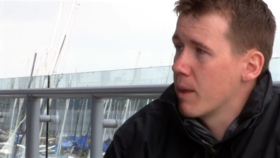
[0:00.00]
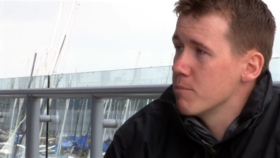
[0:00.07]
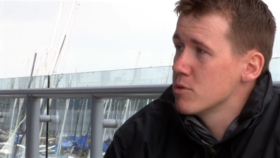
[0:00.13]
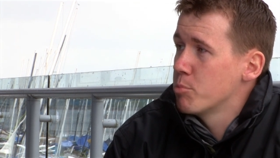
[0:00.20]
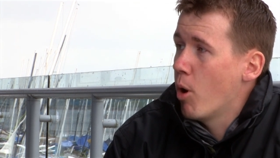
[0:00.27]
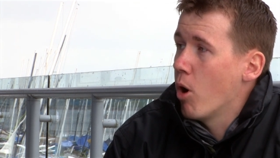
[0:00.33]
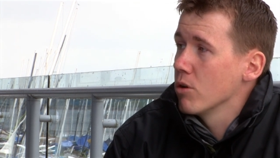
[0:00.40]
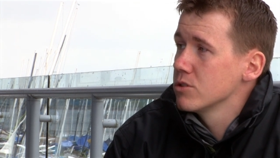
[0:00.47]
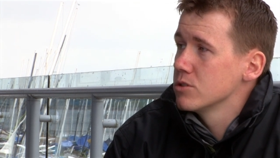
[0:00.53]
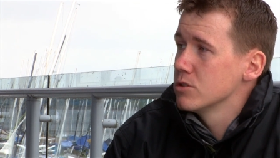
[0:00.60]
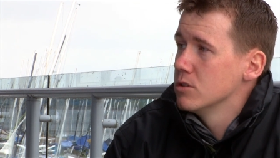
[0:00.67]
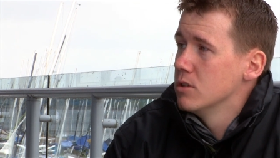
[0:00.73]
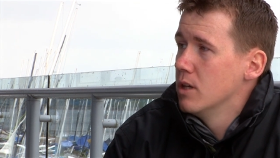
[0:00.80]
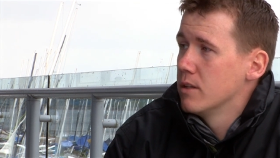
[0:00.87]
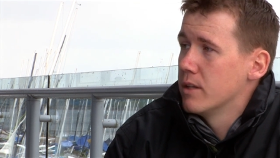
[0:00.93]

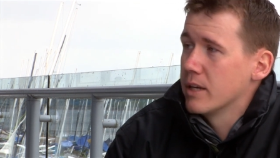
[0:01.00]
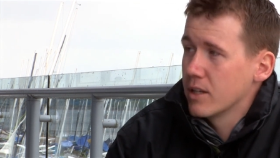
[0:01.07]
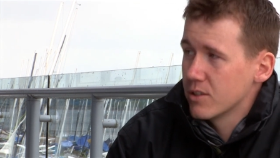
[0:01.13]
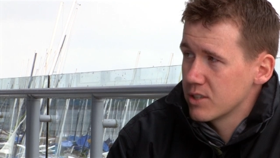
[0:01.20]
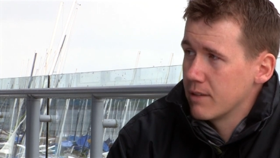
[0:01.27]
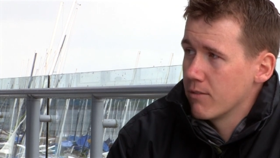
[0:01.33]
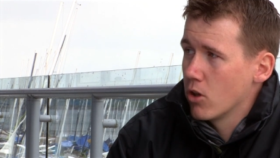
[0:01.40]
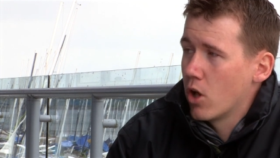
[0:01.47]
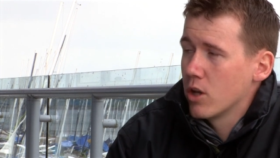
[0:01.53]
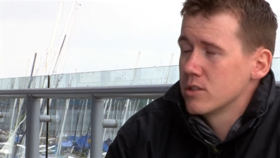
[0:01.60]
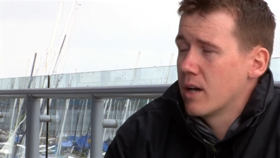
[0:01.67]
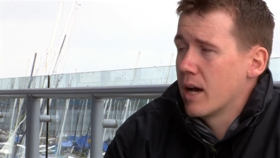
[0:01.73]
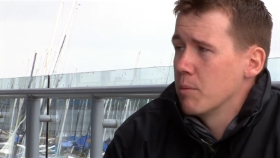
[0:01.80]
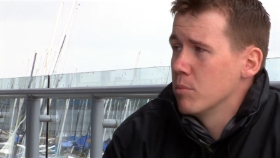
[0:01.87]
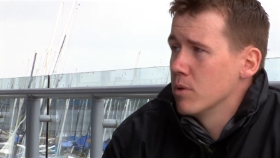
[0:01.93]
spots, and you save a lot of
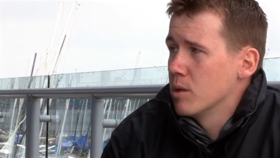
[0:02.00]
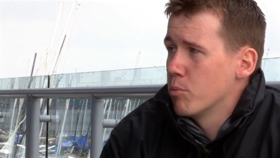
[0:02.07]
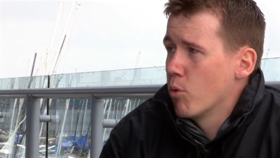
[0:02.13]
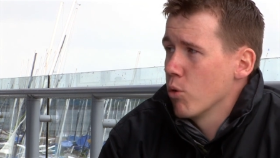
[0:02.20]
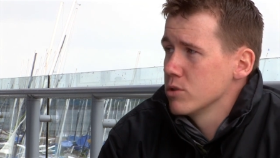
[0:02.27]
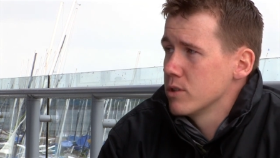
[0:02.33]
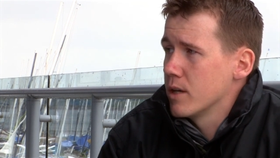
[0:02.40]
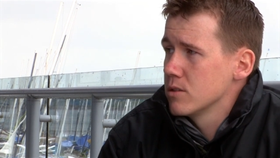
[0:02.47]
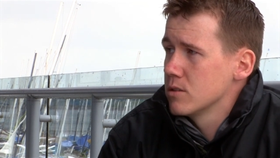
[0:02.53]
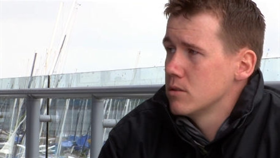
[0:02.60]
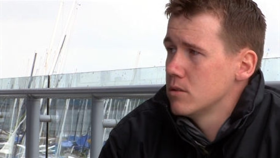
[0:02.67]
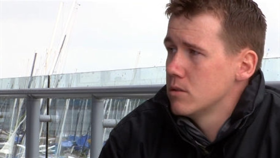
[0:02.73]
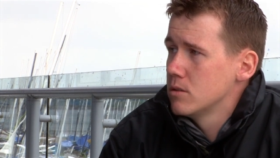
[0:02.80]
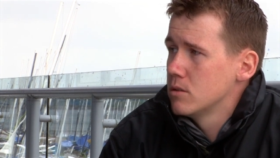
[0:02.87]
time in the process.